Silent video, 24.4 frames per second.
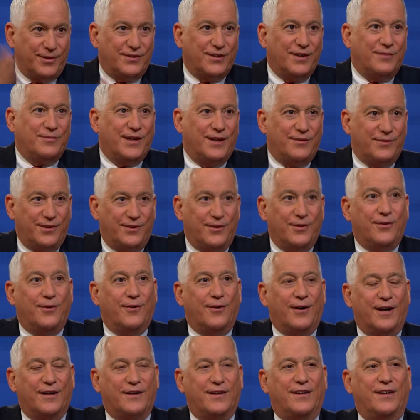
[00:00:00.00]
sometimes do to
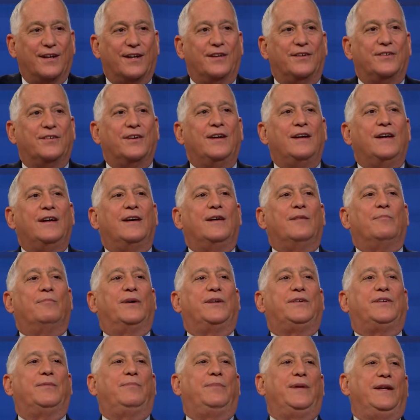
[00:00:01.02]
our kids,
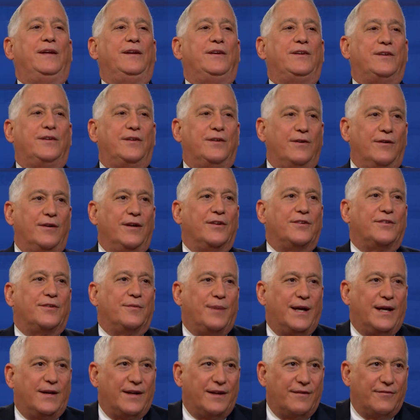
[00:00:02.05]
but to be curious
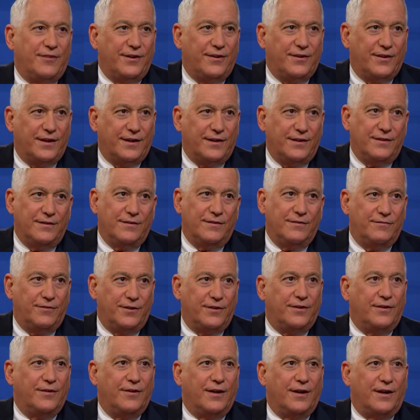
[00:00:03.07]
about everything for
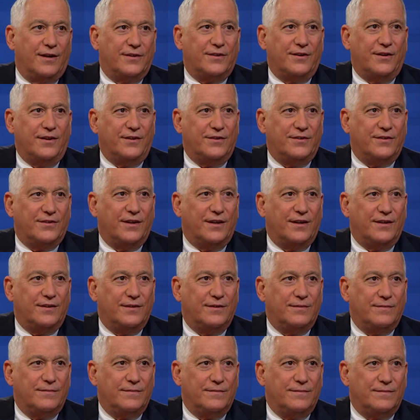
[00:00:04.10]
curiosity's sake.
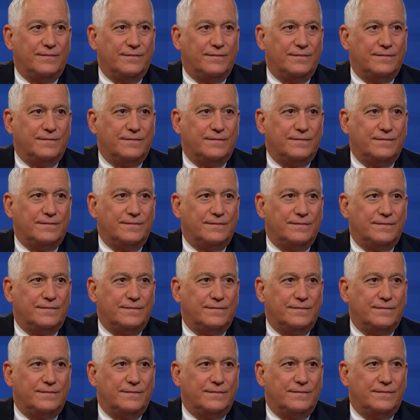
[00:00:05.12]
Walter Isaacson,
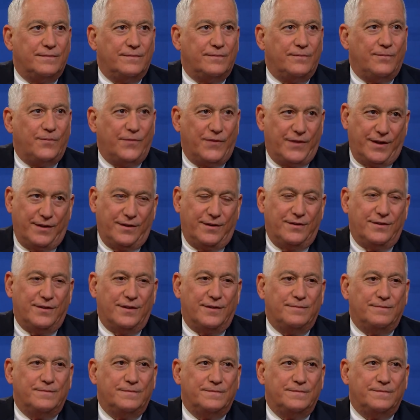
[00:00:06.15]
thank you so much. Thank you, John.